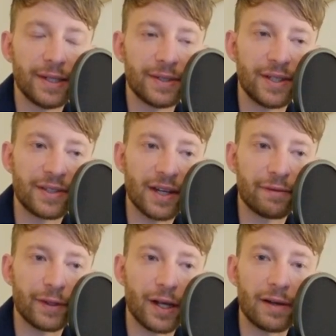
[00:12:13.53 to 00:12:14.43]
The
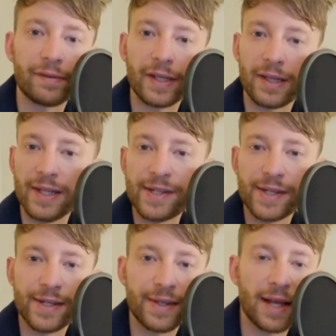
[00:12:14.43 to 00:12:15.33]
tough love. At
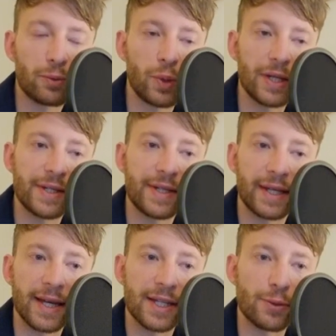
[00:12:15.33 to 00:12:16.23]
least that was the
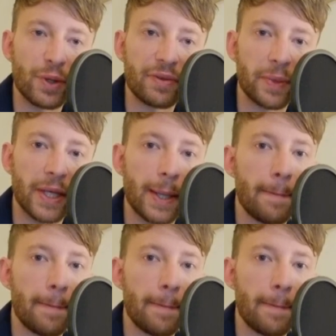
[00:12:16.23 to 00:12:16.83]
case with me.